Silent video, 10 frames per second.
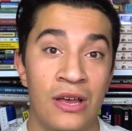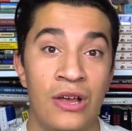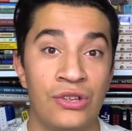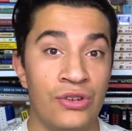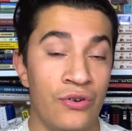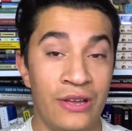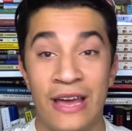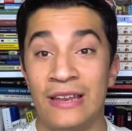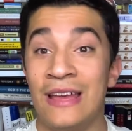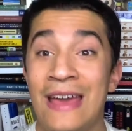So
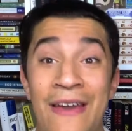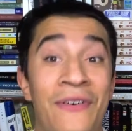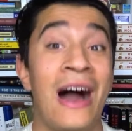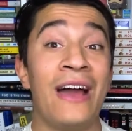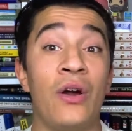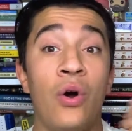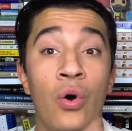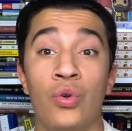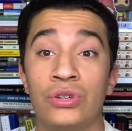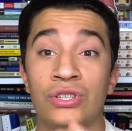again, if I
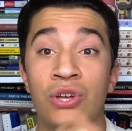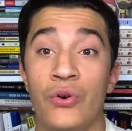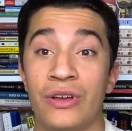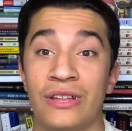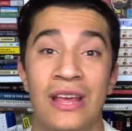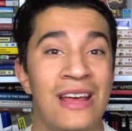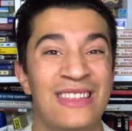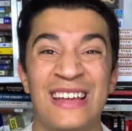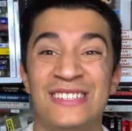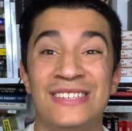hold a token
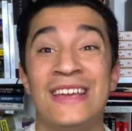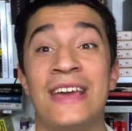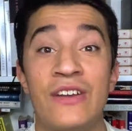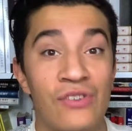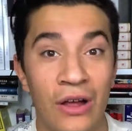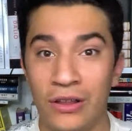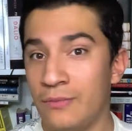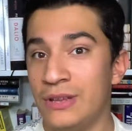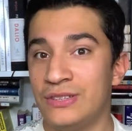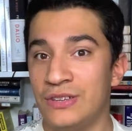that J.K. Rowling
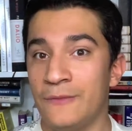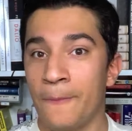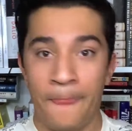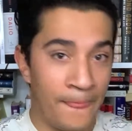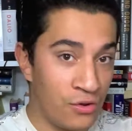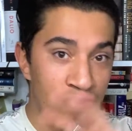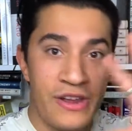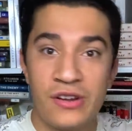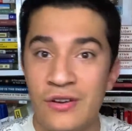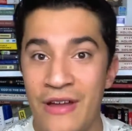minted,
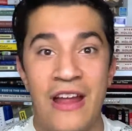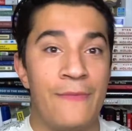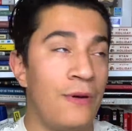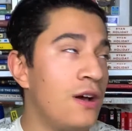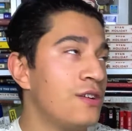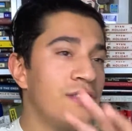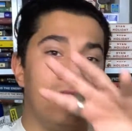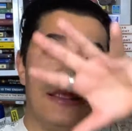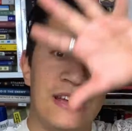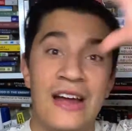creator of Harry Potter and the
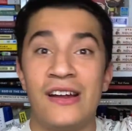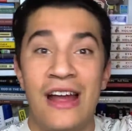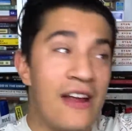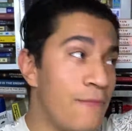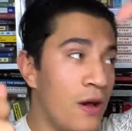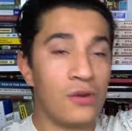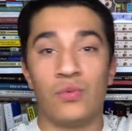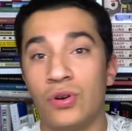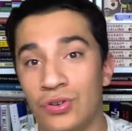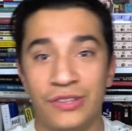entire Harry Potter
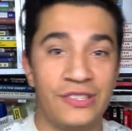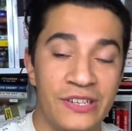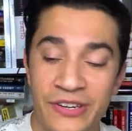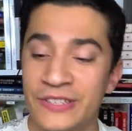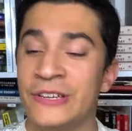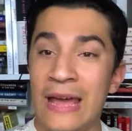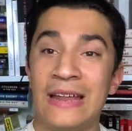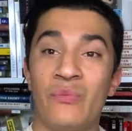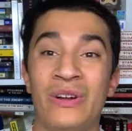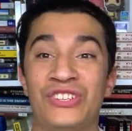world and series,
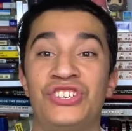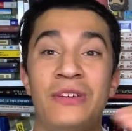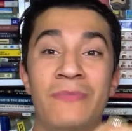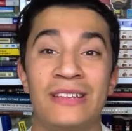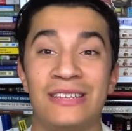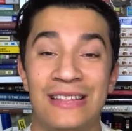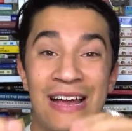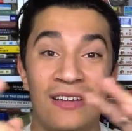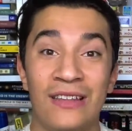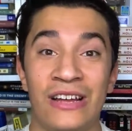and when she minted that
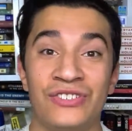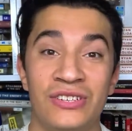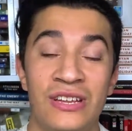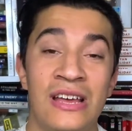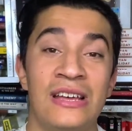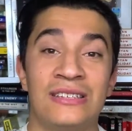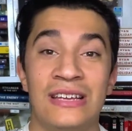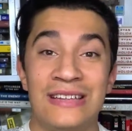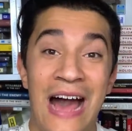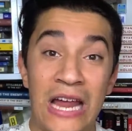collection,
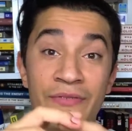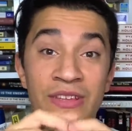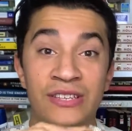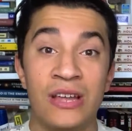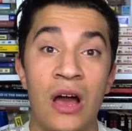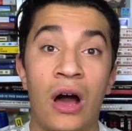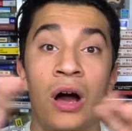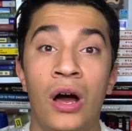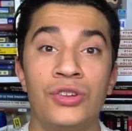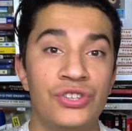says out of these
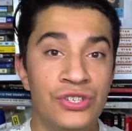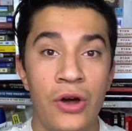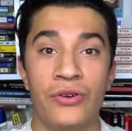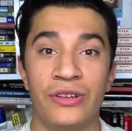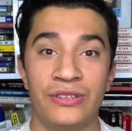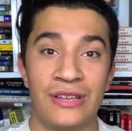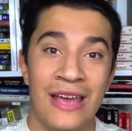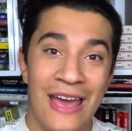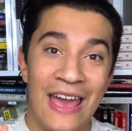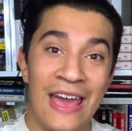100 tokens,
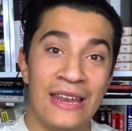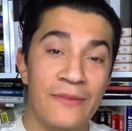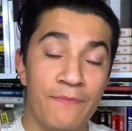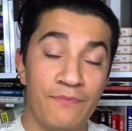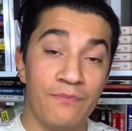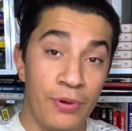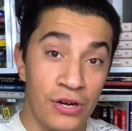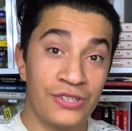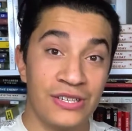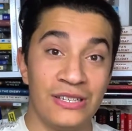any
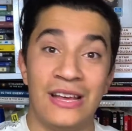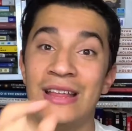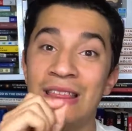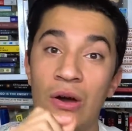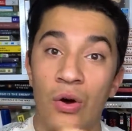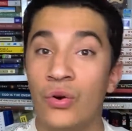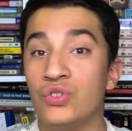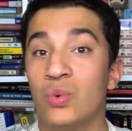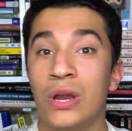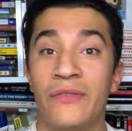person that owns
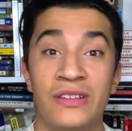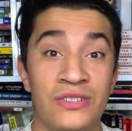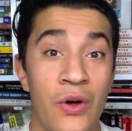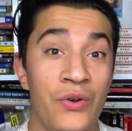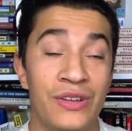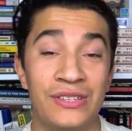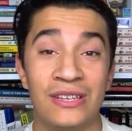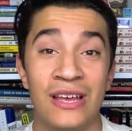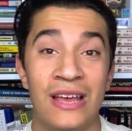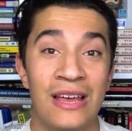one of these tokens
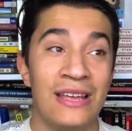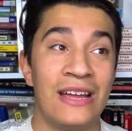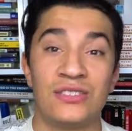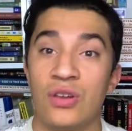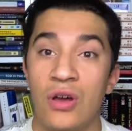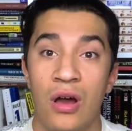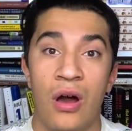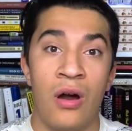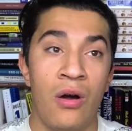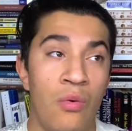gets
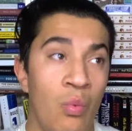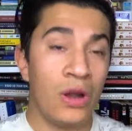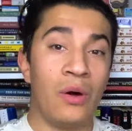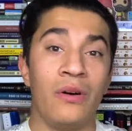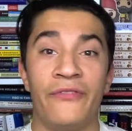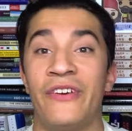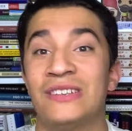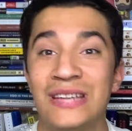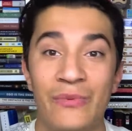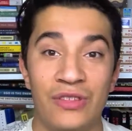one-on-one
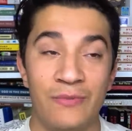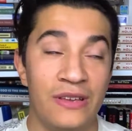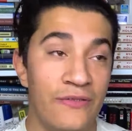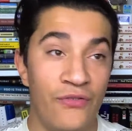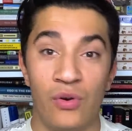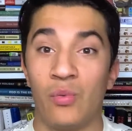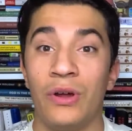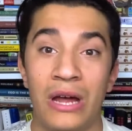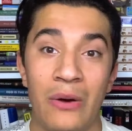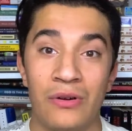FaceTime with me for 1
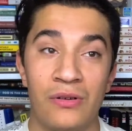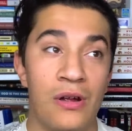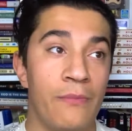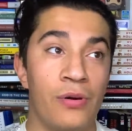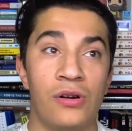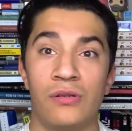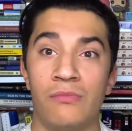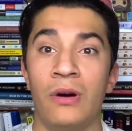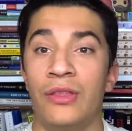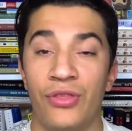hour per
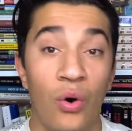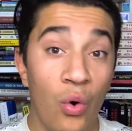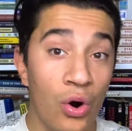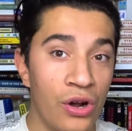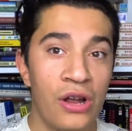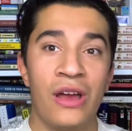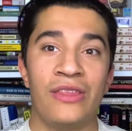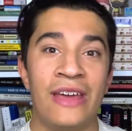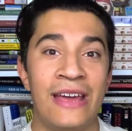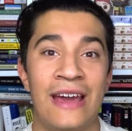month, or
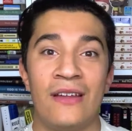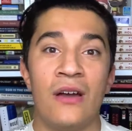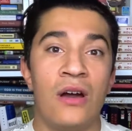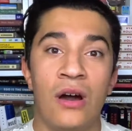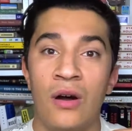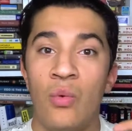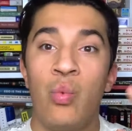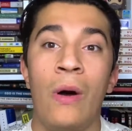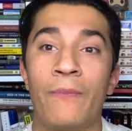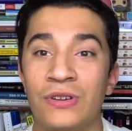they get
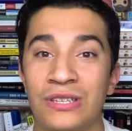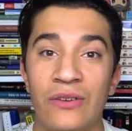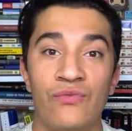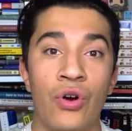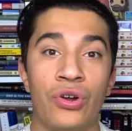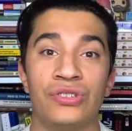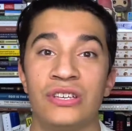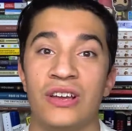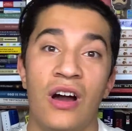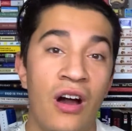1%
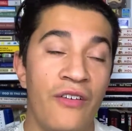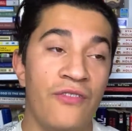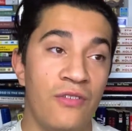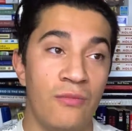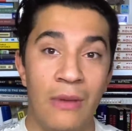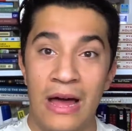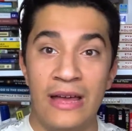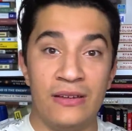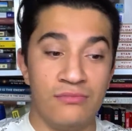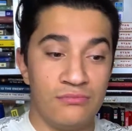royalty of
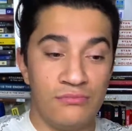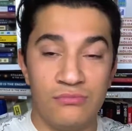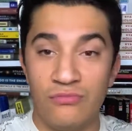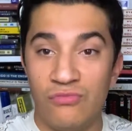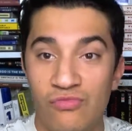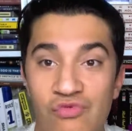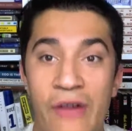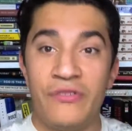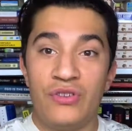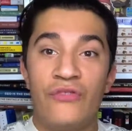my
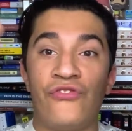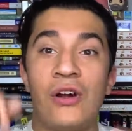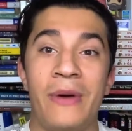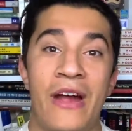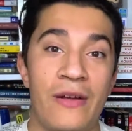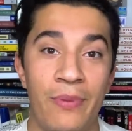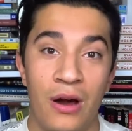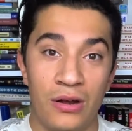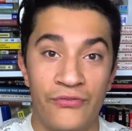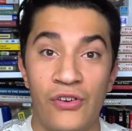revenue from Harry
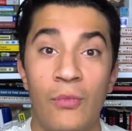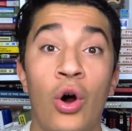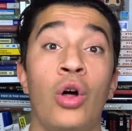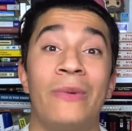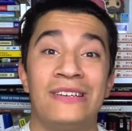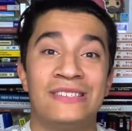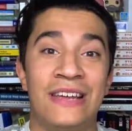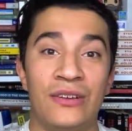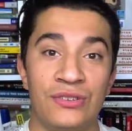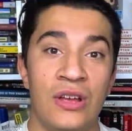Potter, from all my
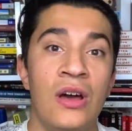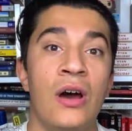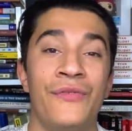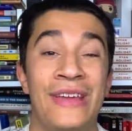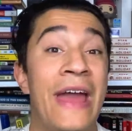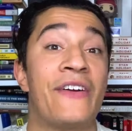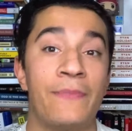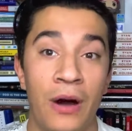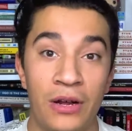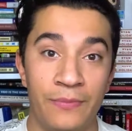sales of the Harry
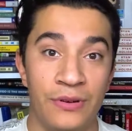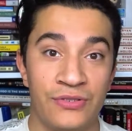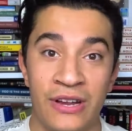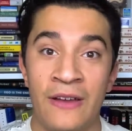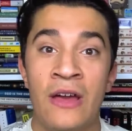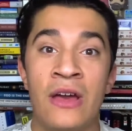Potter books, right?